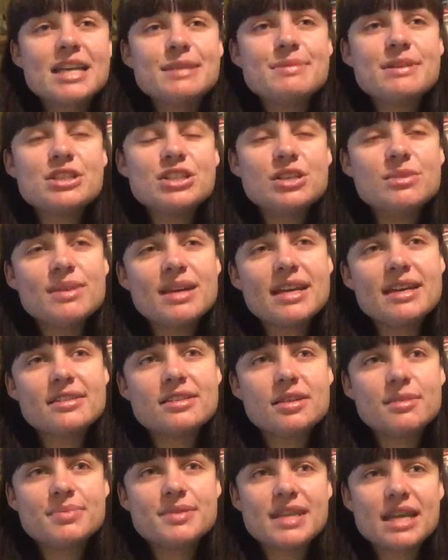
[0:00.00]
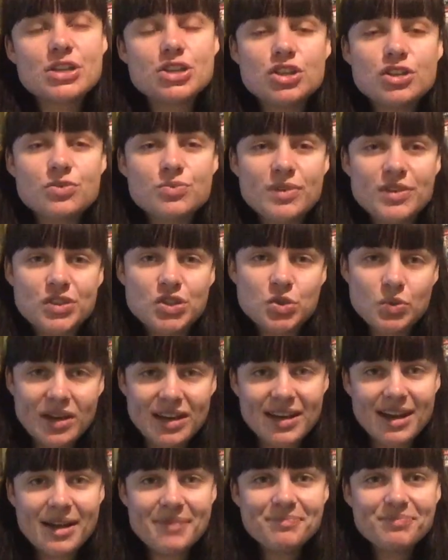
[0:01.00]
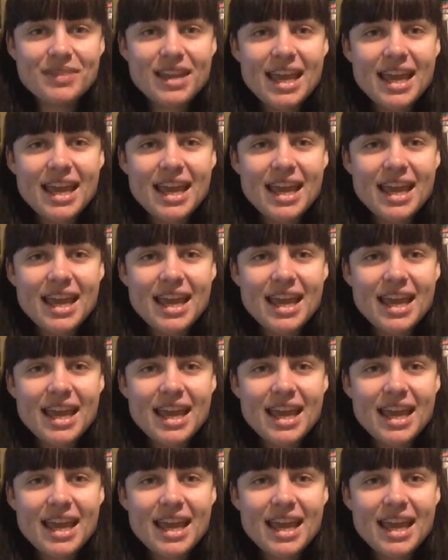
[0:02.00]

especially with his obsession with Twitter.